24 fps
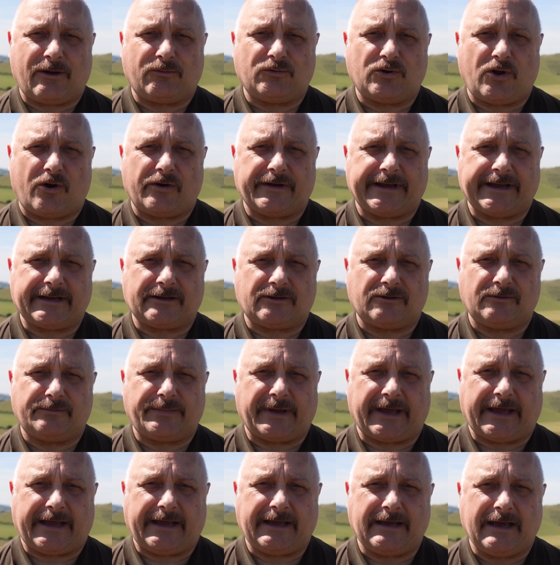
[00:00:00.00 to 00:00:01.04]
long it'll
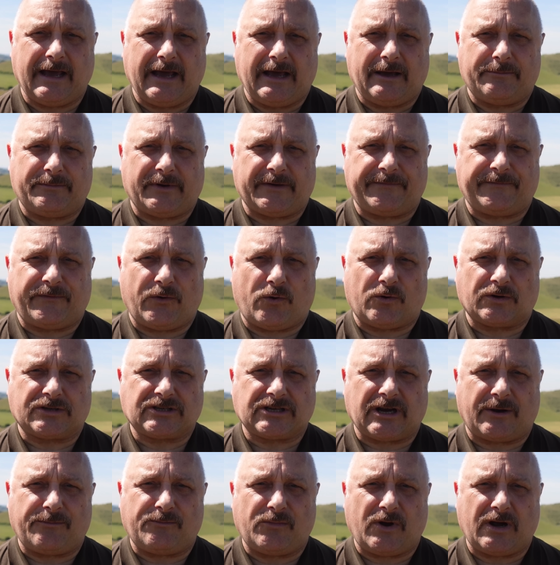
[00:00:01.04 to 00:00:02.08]
be before
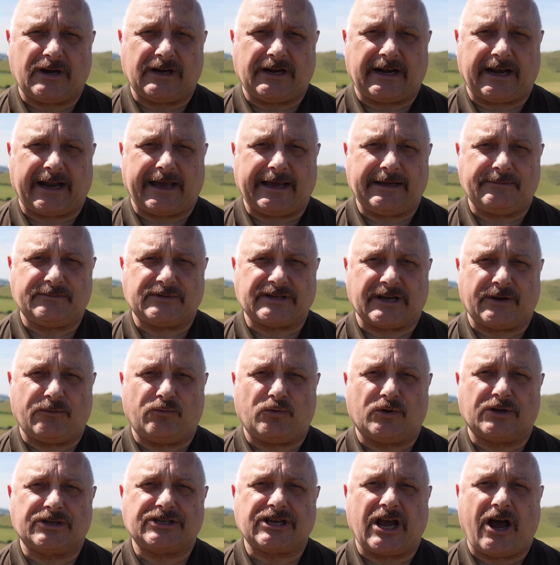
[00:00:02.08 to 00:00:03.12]
someone claims it
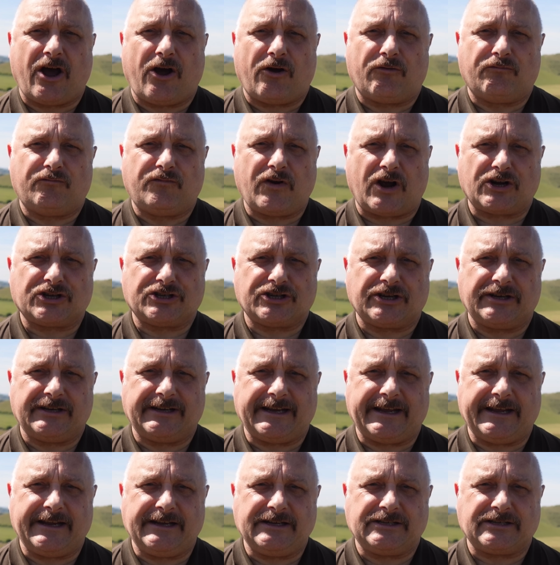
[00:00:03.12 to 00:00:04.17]
was
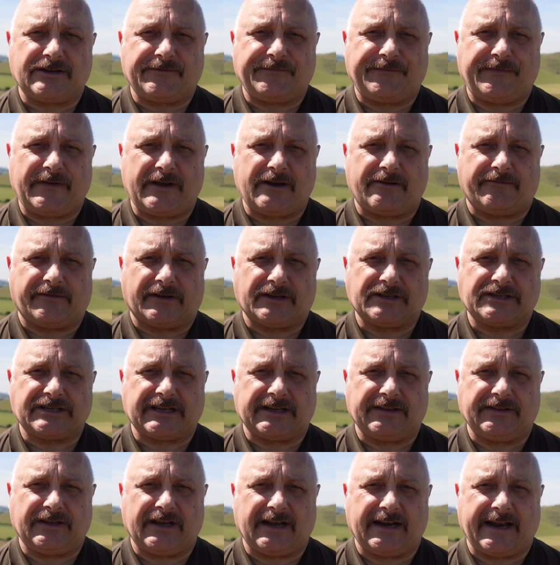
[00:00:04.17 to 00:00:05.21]
Russian interference
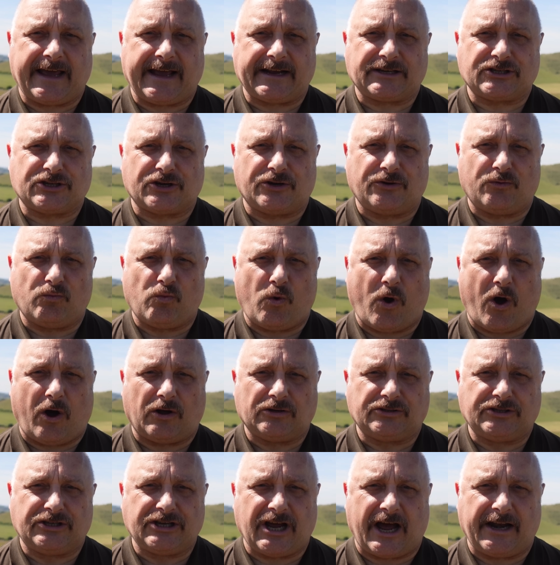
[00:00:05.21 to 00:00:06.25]
in the election what
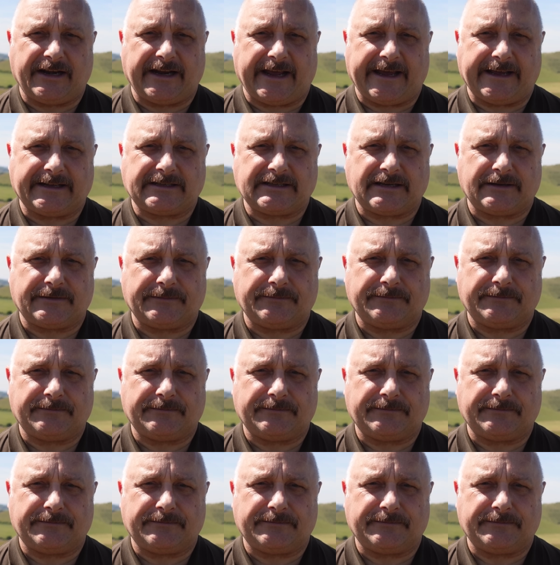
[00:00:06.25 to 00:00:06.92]
done it.